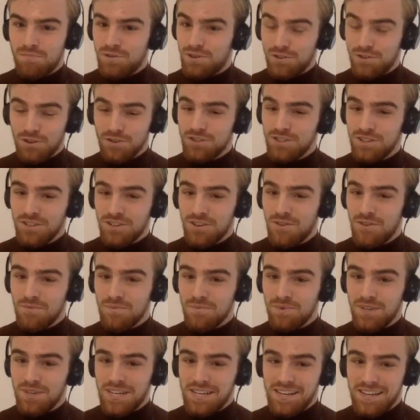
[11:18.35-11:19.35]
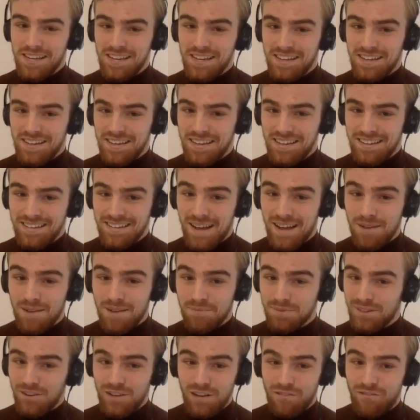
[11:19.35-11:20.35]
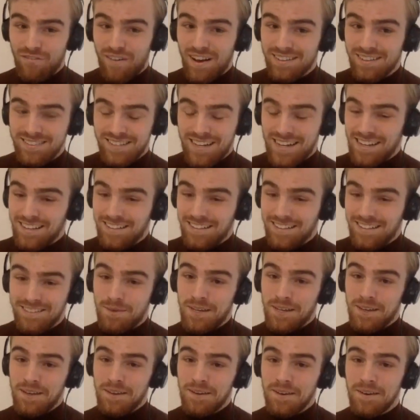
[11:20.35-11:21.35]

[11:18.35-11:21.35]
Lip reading: production company is absolutely fascinating to me.